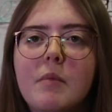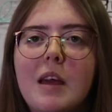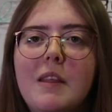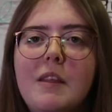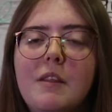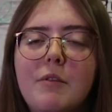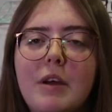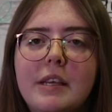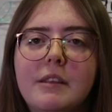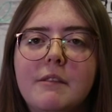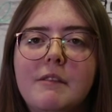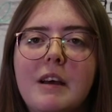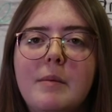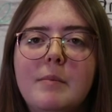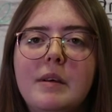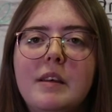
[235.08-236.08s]
and then the rest of
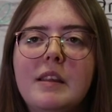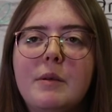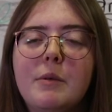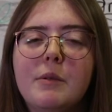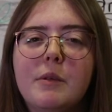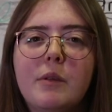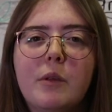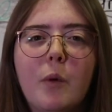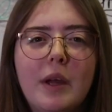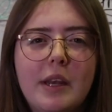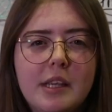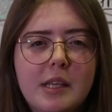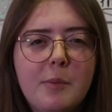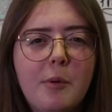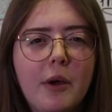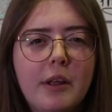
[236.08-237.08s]
the family, and they were quite
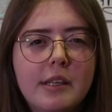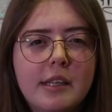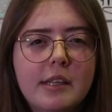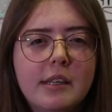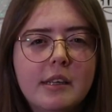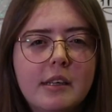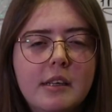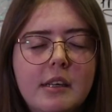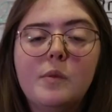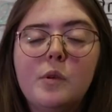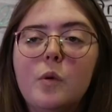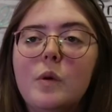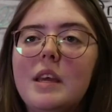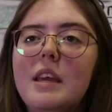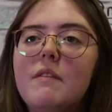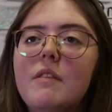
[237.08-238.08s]
disappointed.
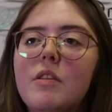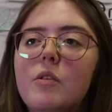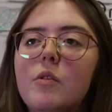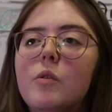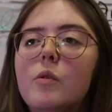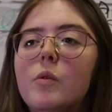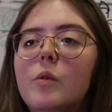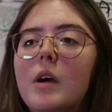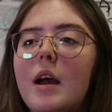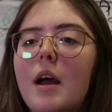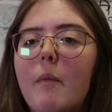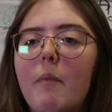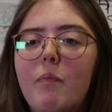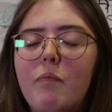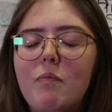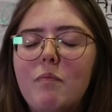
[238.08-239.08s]
So even though
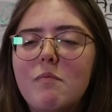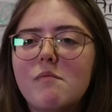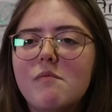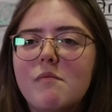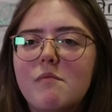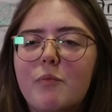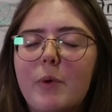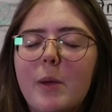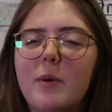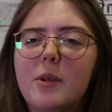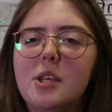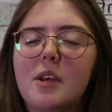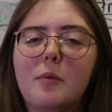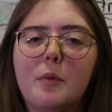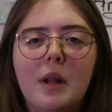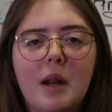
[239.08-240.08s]
pretty much
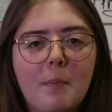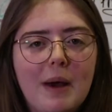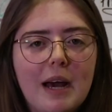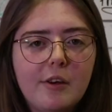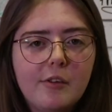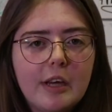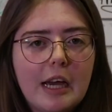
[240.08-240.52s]
everyone had a bad